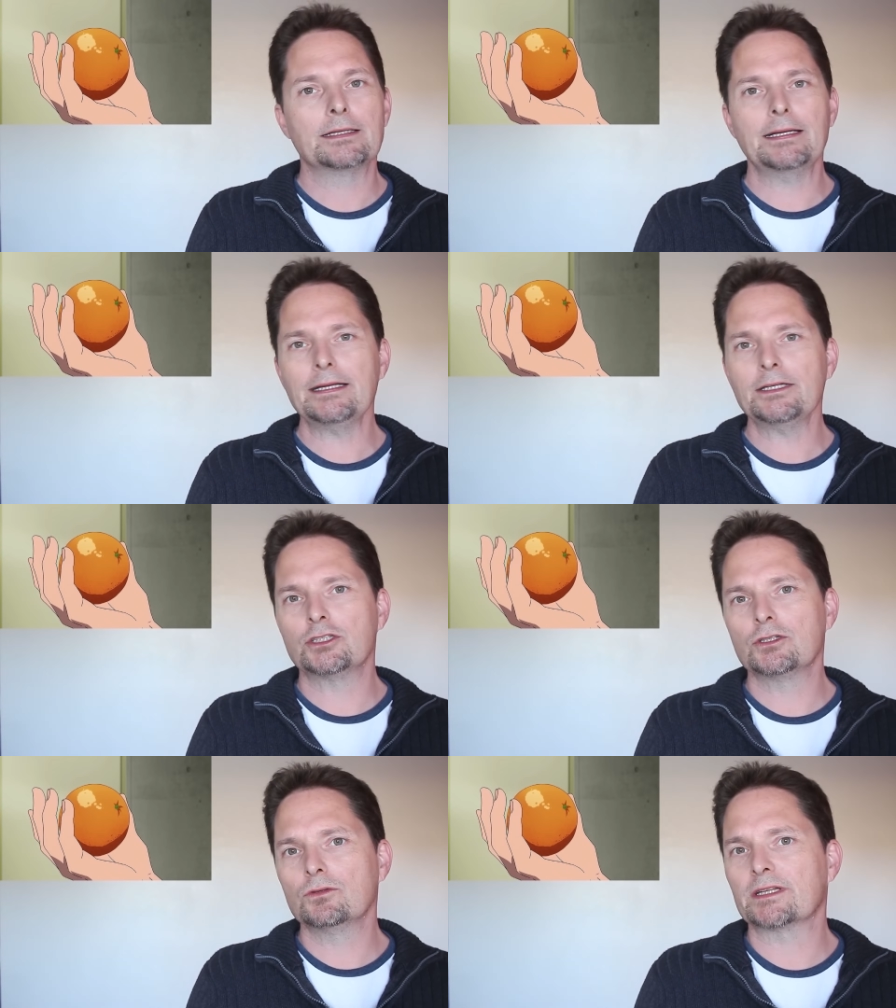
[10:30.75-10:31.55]
Did he
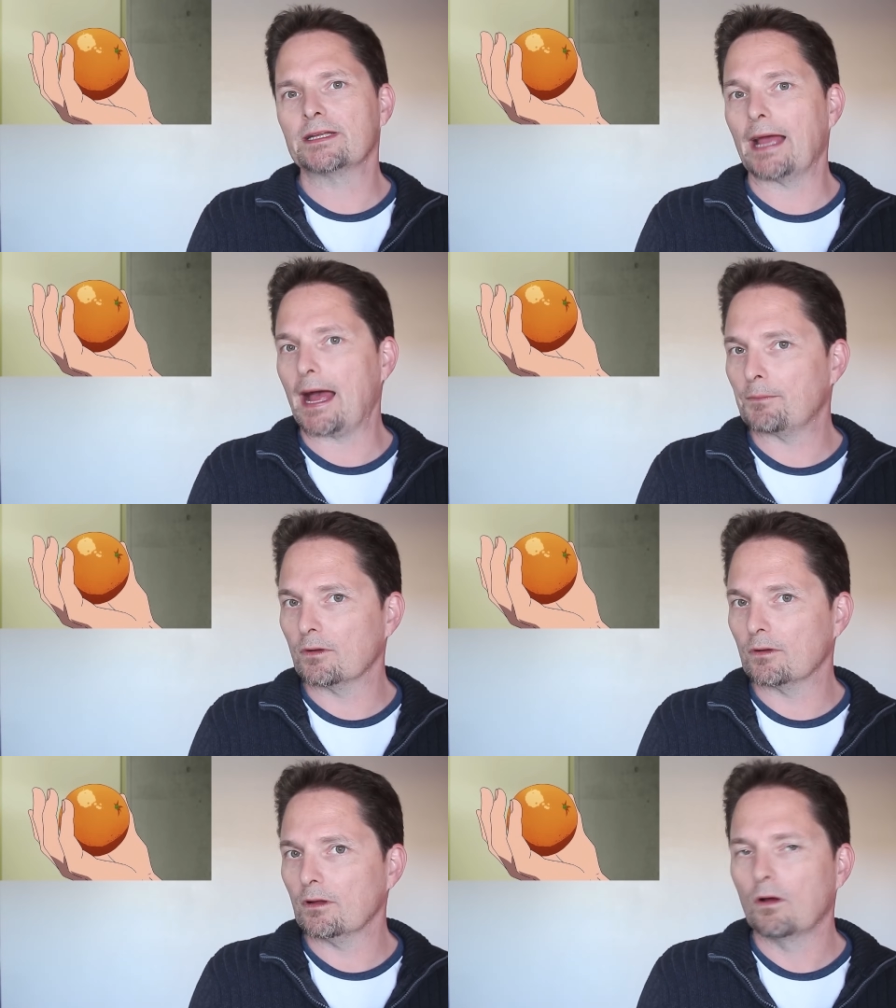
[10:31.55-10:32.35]
choose the
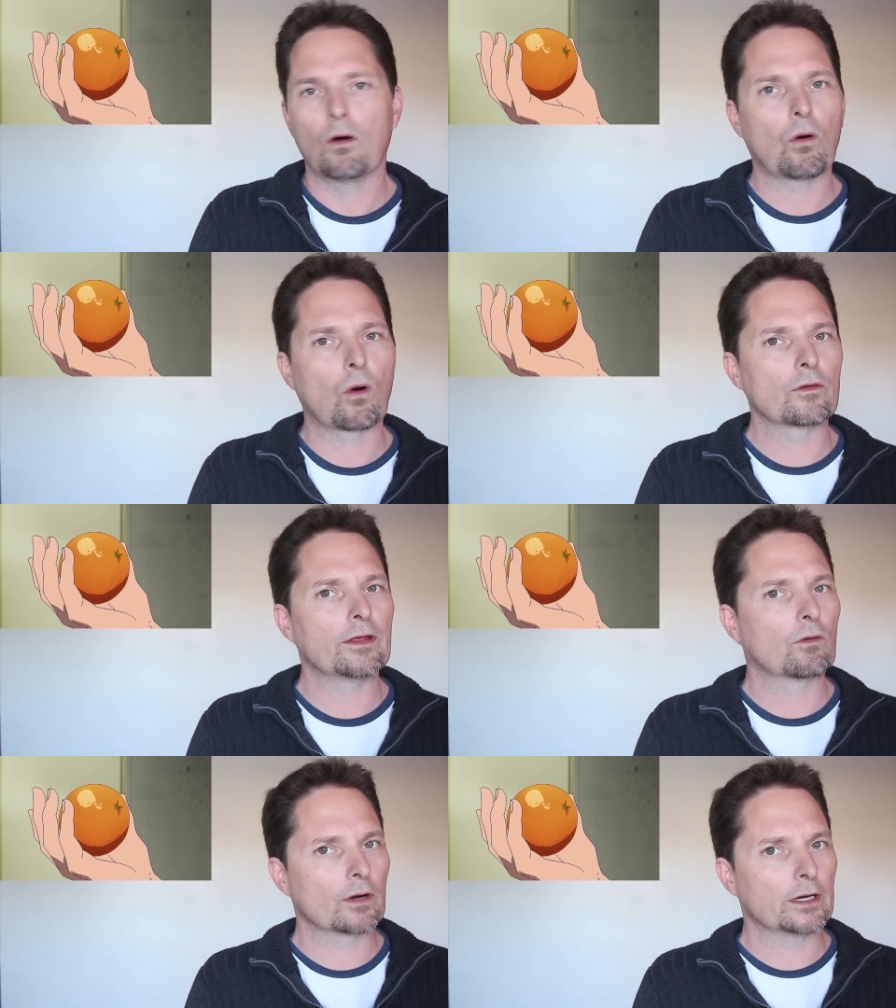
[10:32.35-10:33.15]
apple or
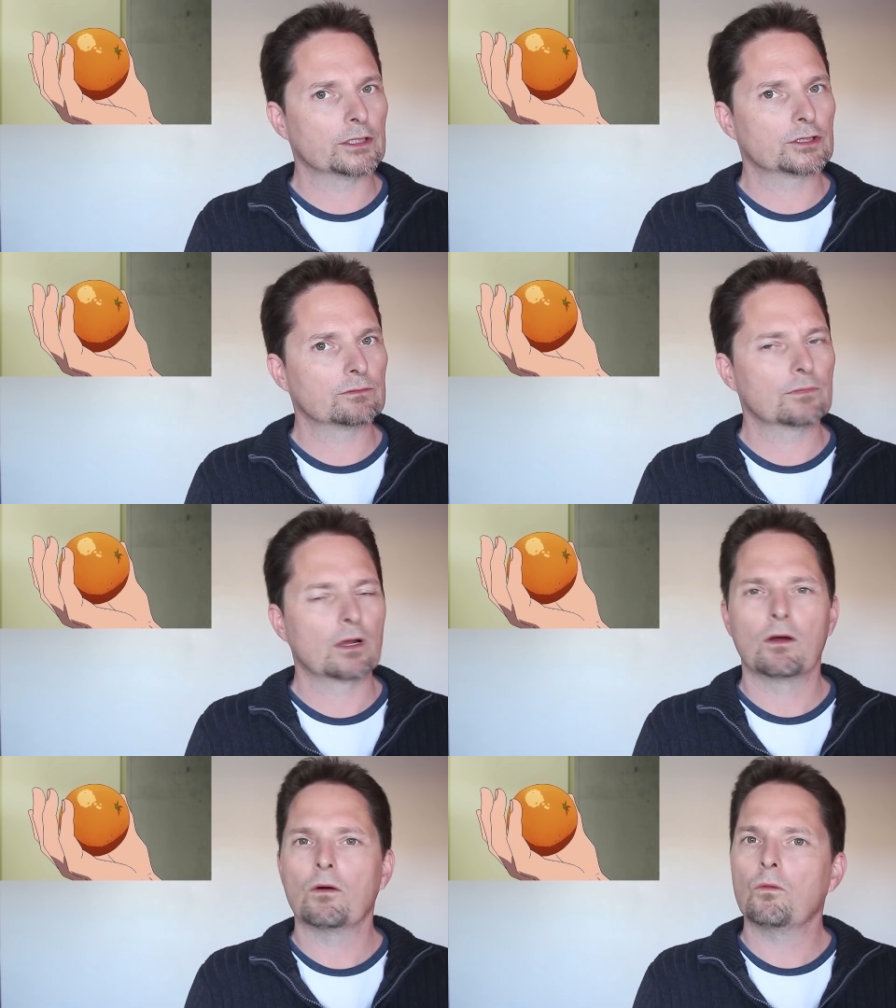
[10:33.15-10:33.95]
the orange?
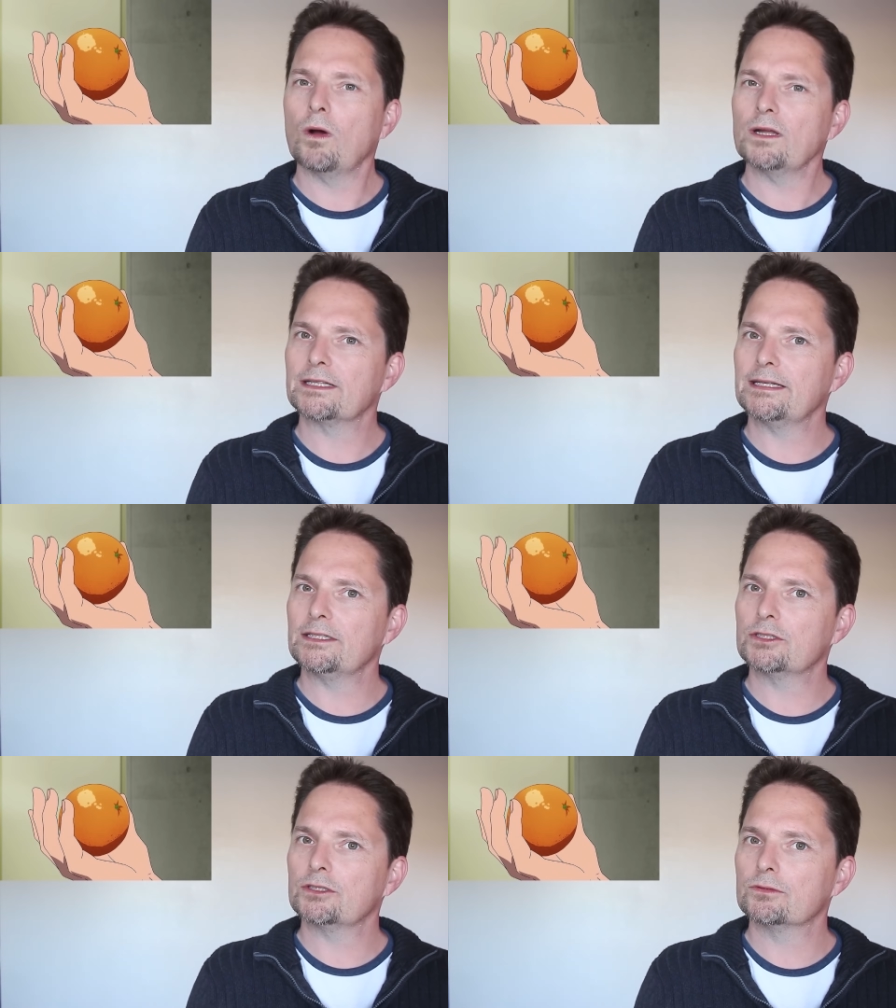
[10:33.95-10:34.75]
What did
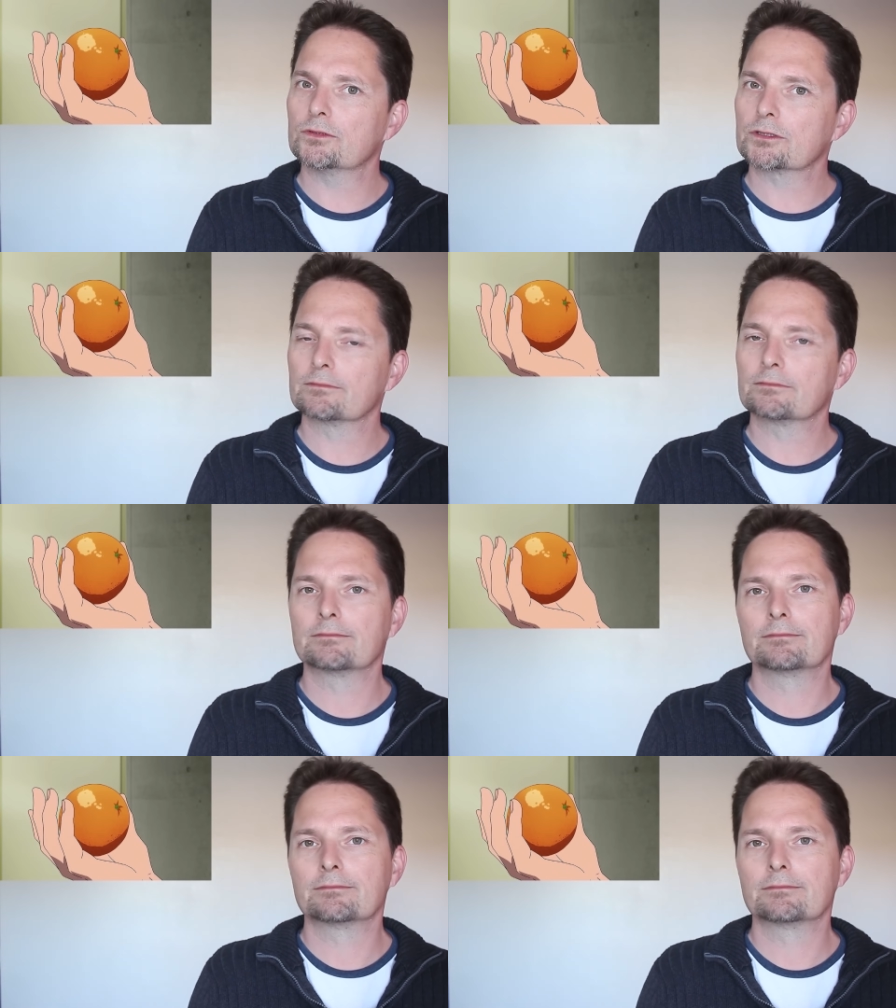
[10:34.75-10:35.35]
he choose?